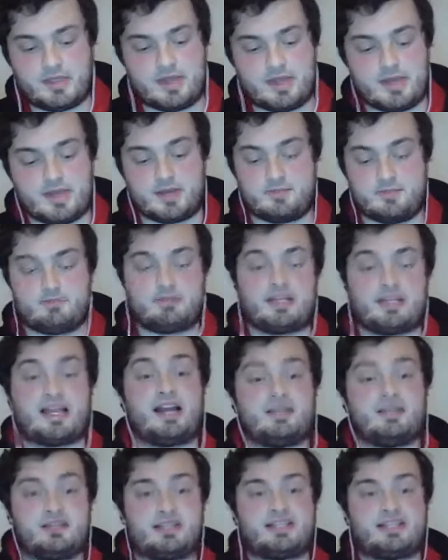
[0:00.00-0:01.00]

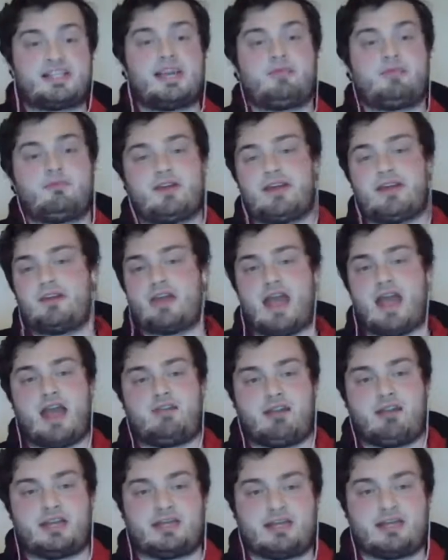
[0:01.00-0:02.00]
Kind of the same way that
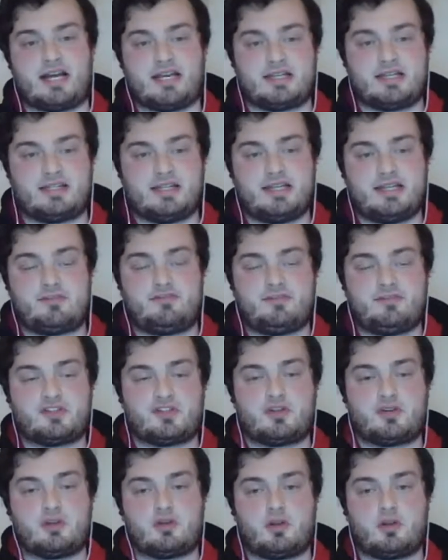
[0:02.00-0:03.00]
Eric Dyer did for
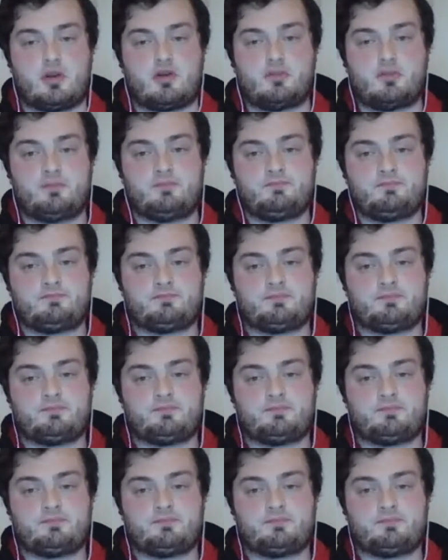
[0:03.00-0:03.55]
so long.